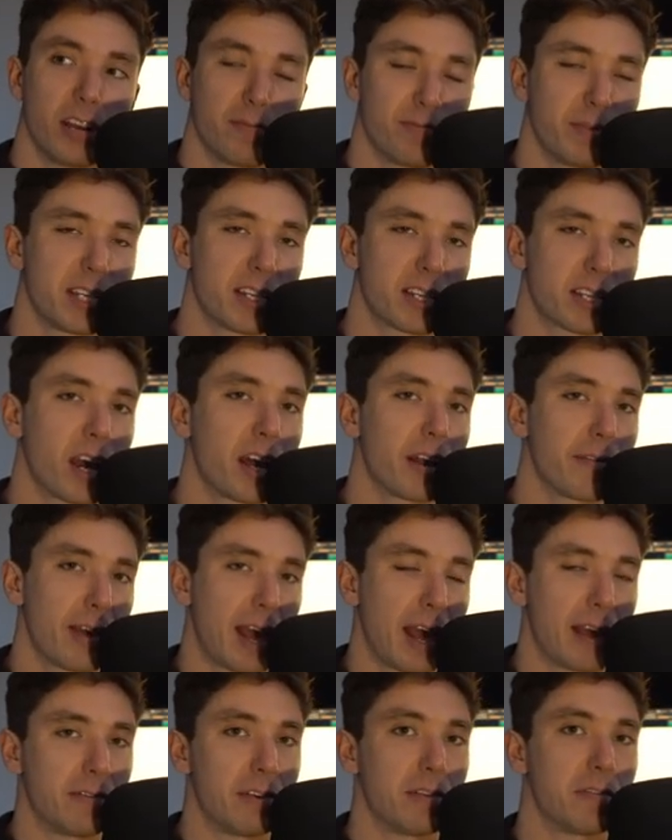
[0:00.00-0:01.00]
this is kind of
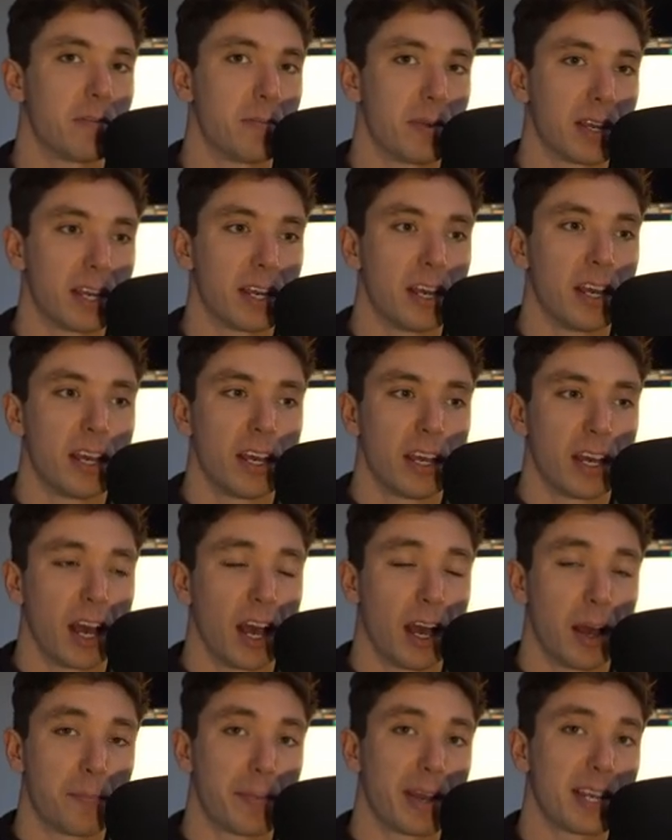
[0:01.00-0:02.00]
heavy for me.
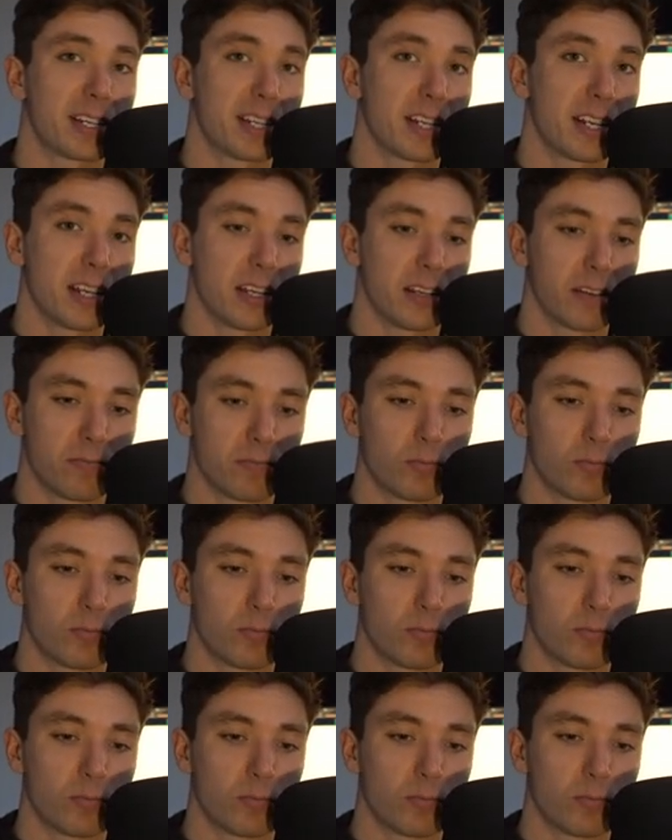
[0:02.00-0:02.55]
I'm basically